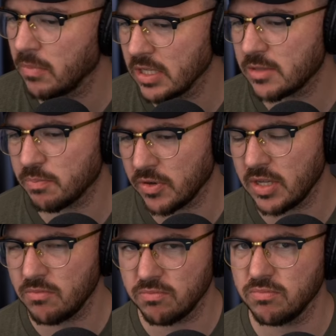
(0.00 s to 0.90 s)
it's
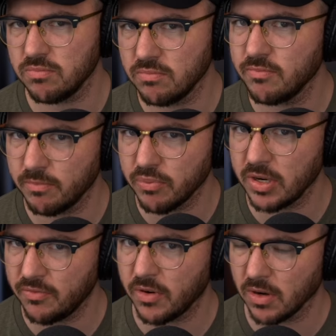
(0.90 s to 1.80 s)
pretty
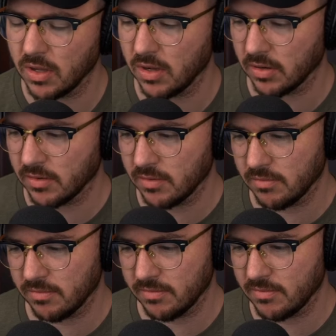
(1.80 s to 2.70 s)
far along,
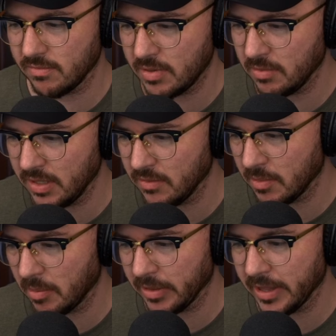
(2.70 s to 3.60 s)
and people need to
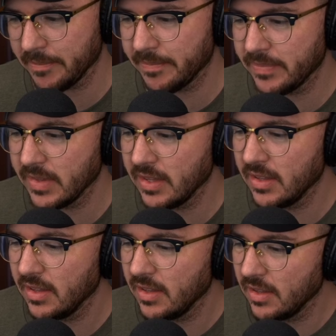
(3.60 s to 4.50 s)
remember that.
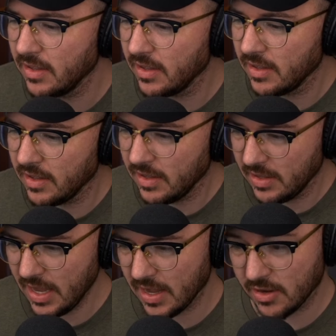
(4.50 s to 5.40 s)

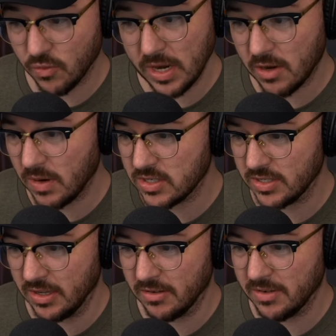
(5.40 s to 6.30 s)
Yeah, great
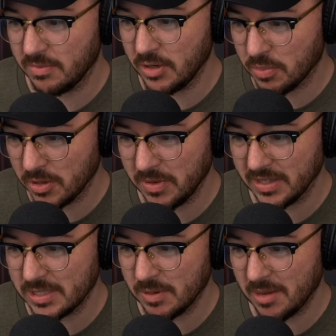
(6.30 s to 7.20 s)
question, though. You're putting me on
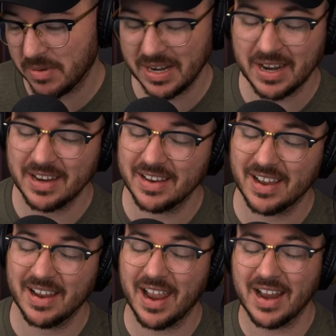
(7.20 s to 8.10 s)
the spot, but
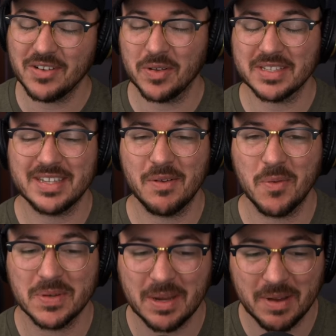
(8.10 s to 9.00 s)
I do have to say one
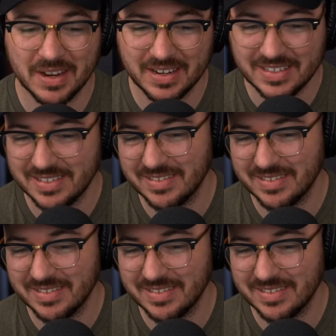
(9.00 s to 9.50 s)
more time, I